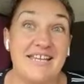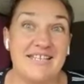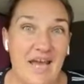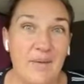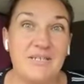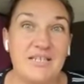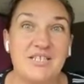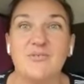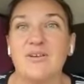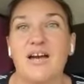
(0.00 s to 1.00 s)
adapting
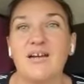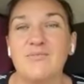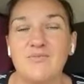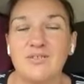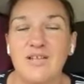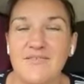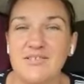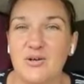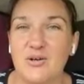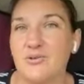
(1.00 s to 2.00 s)
to a carnivore
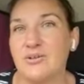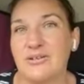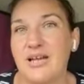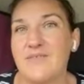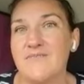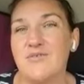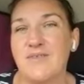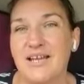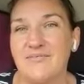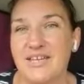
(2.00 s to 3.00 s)
lifestyle or a carnivore
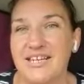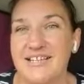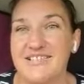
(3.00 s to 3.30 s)
way of eating.